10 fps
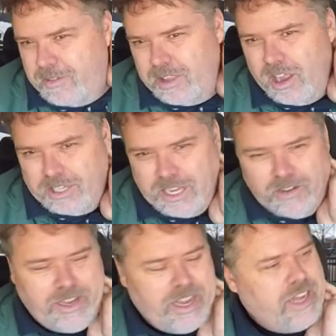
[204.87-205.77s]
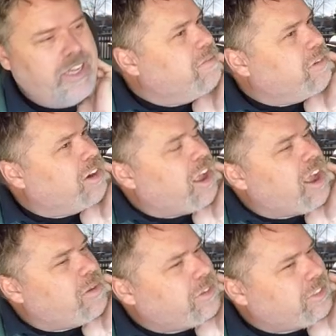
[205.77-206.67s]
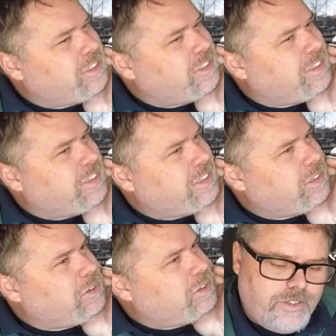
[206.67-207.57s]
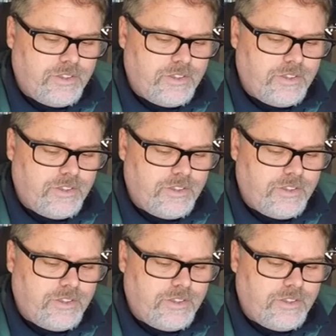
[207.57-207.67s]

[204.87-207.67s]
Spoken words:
in lockdown again. We're not, we're still in yellow.